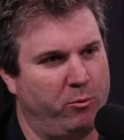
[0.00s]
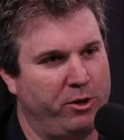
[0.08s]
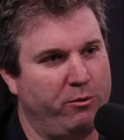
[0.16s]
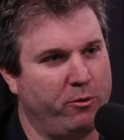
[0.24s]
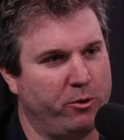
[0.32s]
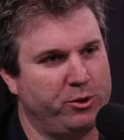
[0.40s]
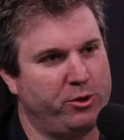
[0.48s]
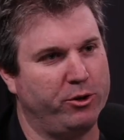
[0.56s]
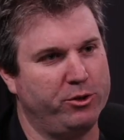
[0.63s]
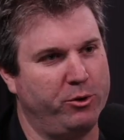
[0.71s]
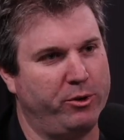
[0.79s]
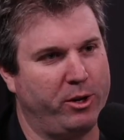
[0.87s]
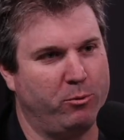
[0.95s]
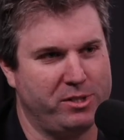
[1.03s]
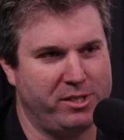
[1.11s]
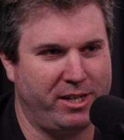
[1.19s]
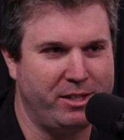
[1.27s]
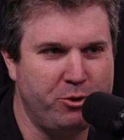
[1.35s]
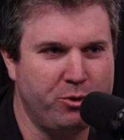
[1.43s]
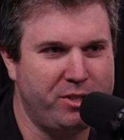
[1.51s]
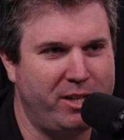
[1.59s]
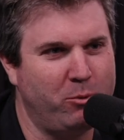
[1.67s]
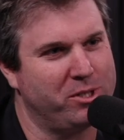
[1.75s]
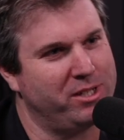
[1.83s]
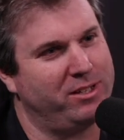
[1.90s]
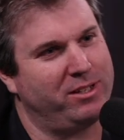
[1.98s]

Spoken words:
when you first started doing it? Was it interesting? Was it